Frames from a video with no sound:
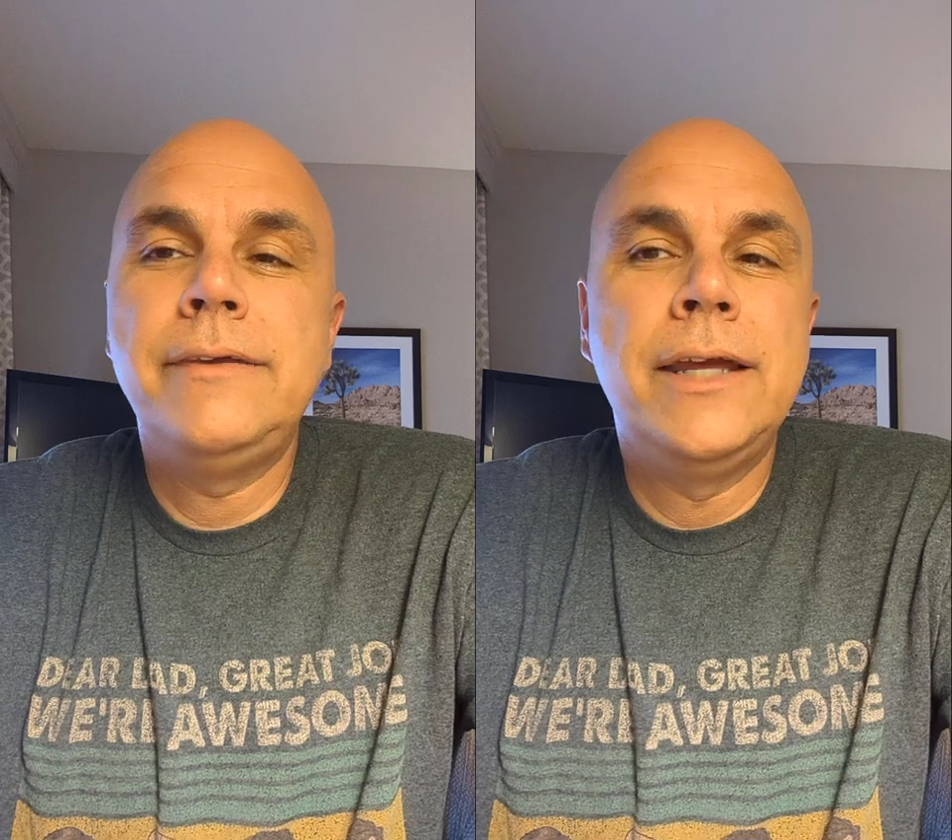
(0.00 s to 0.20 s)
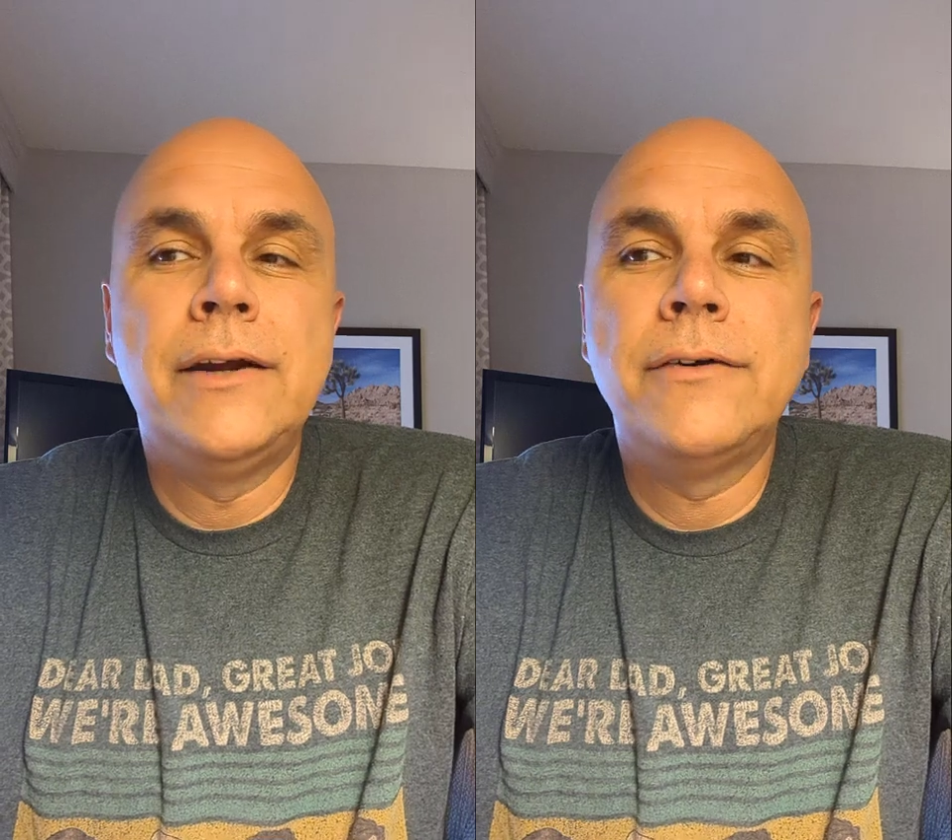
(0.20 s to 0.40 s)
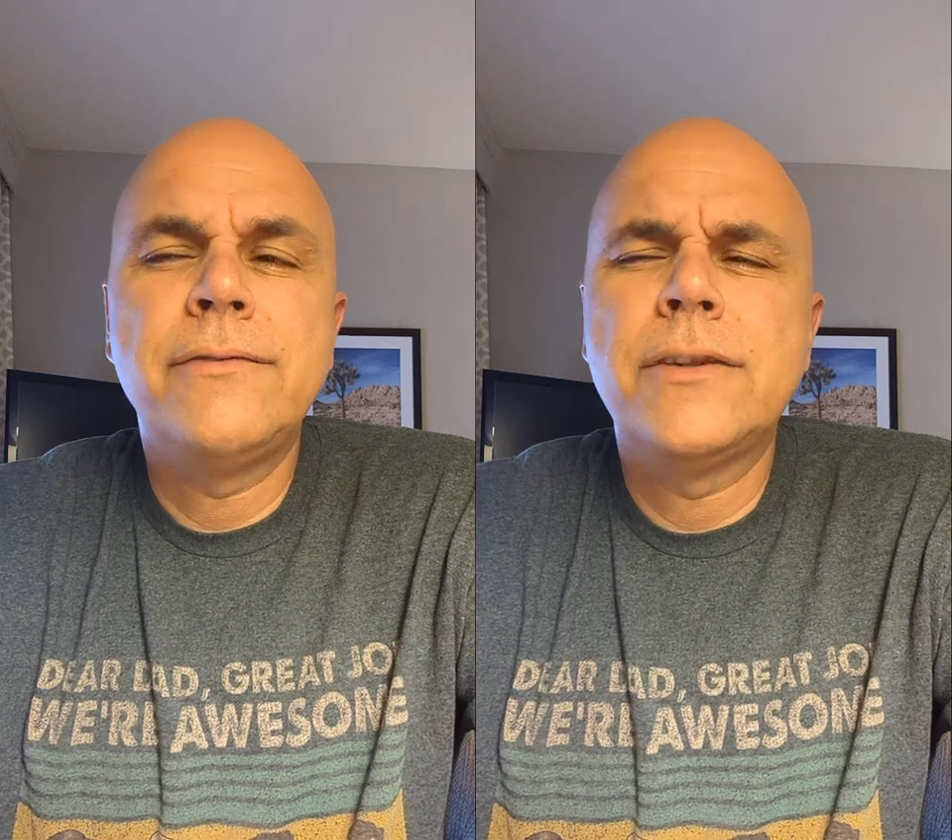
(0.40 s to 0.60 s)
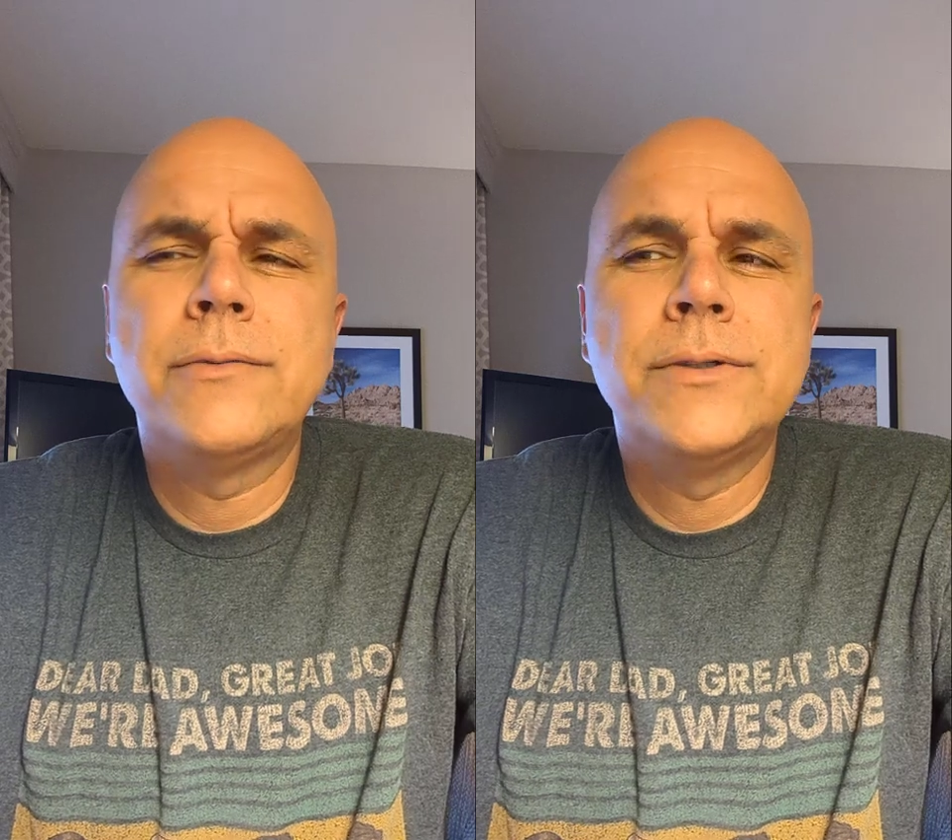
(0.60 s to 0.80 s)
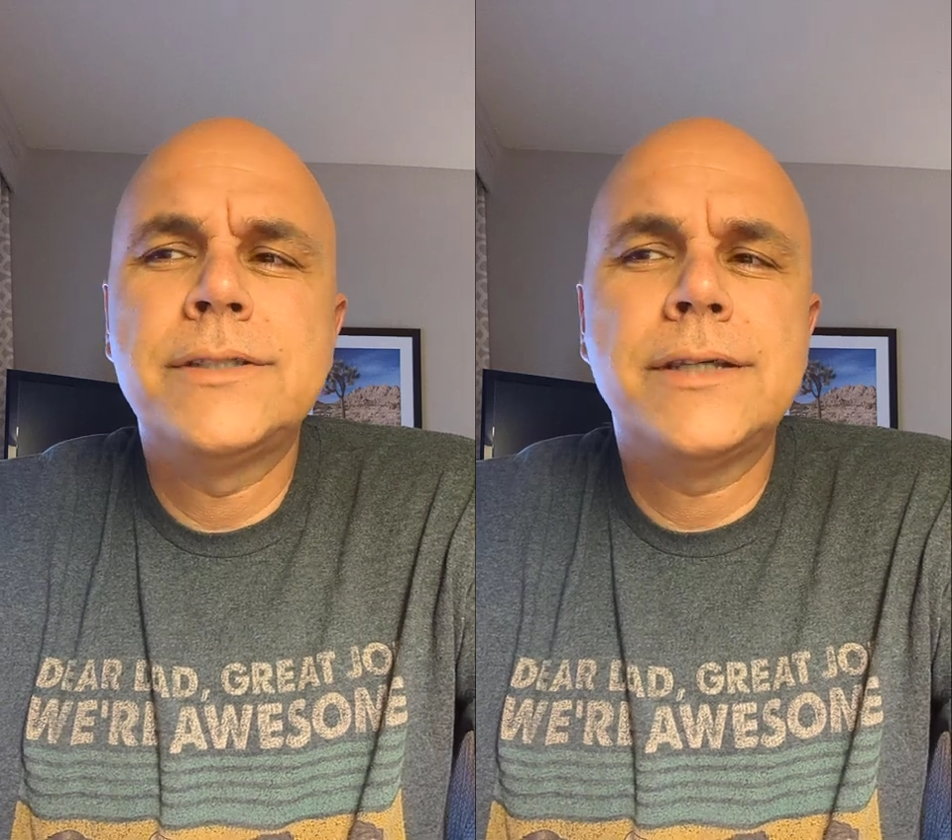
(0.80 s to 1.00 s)
if there
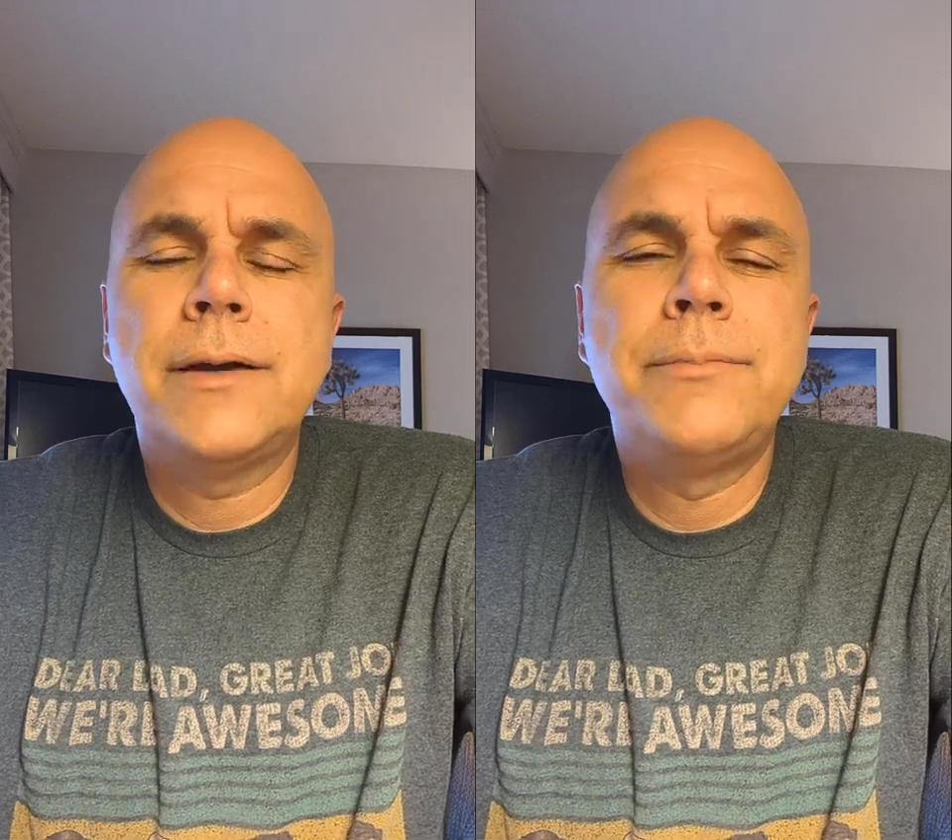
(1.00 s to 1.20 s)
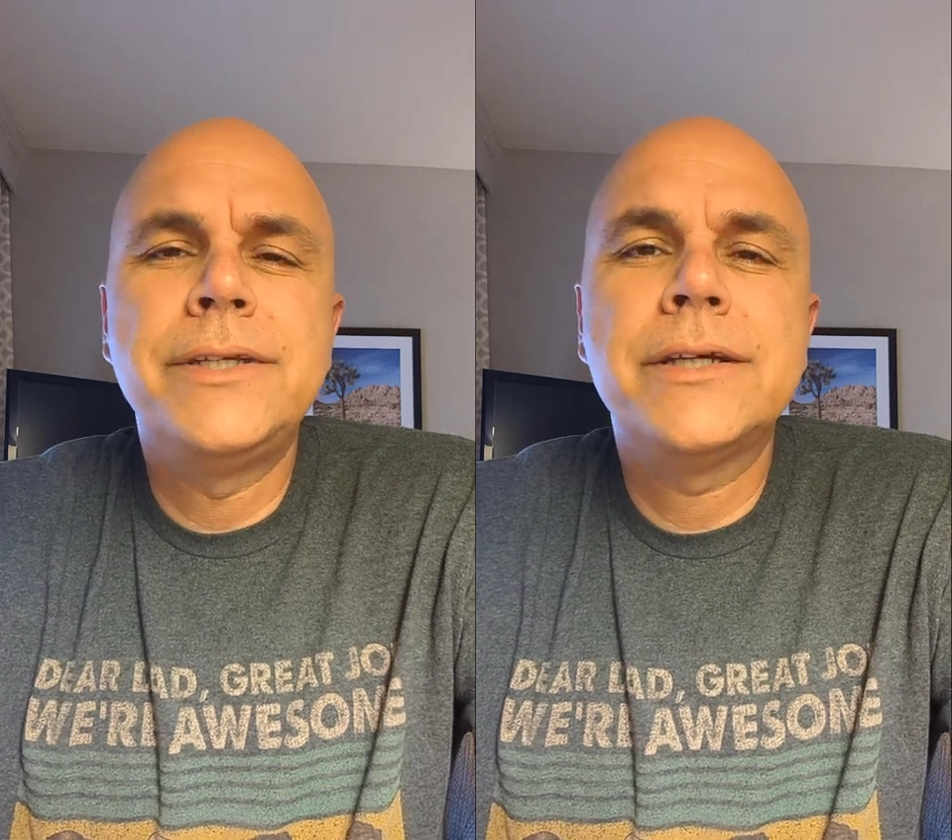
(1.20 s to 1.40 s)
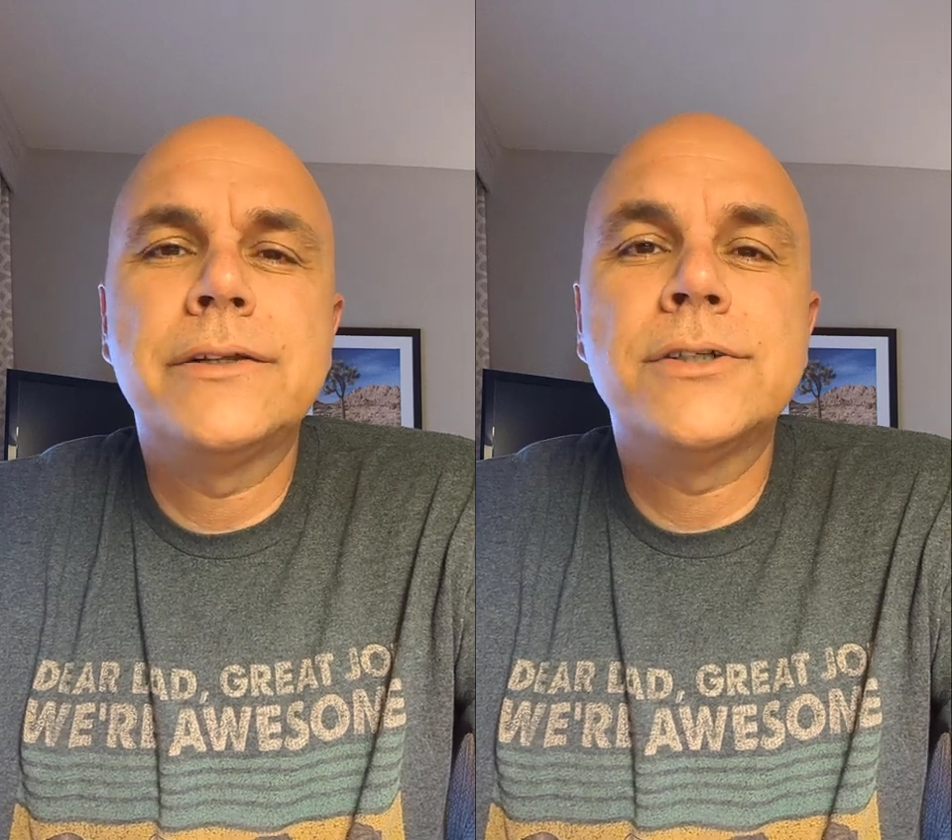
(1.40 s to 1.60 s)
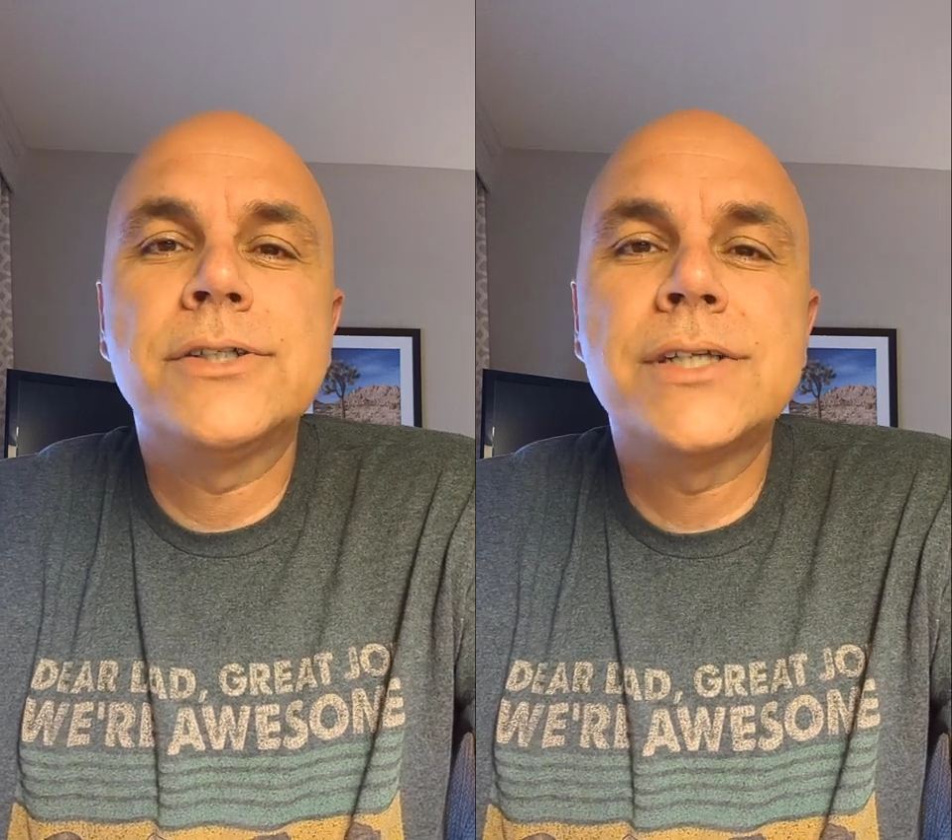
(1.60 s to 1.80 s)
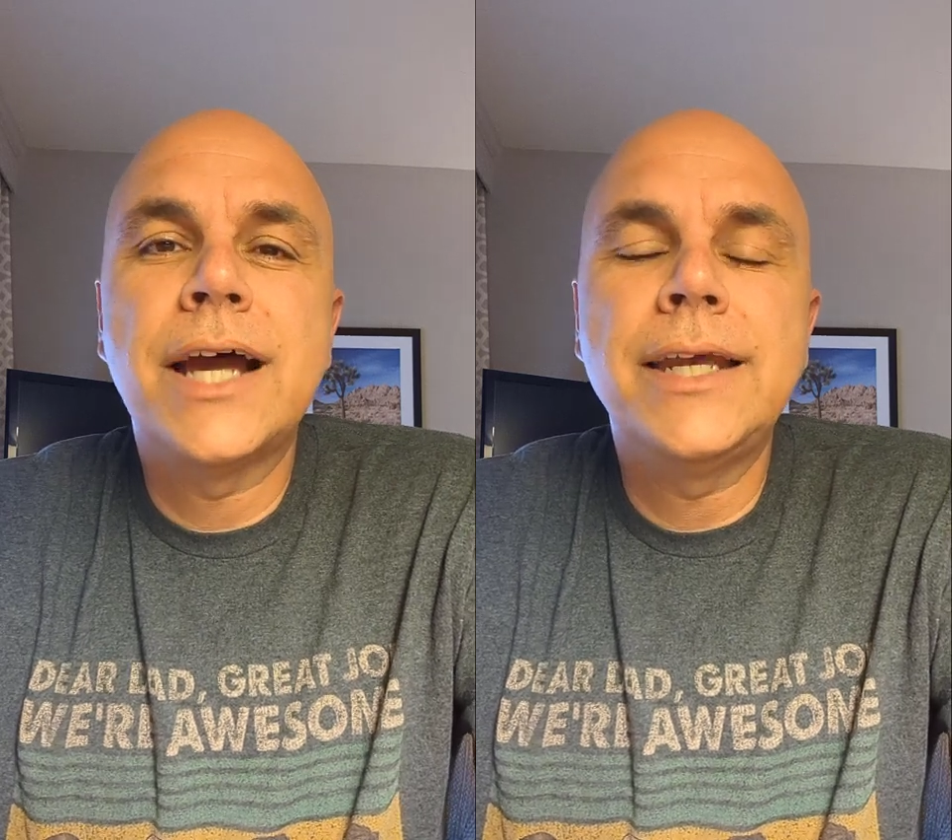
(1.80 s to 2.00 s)
was a particular
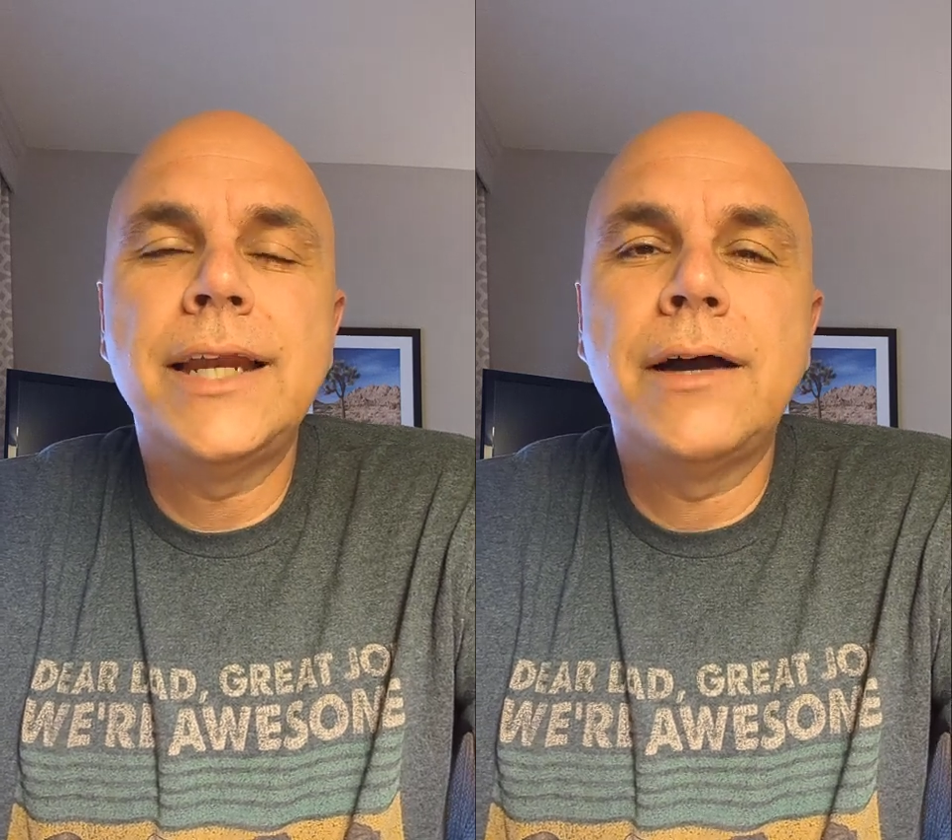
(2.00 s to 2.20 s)
site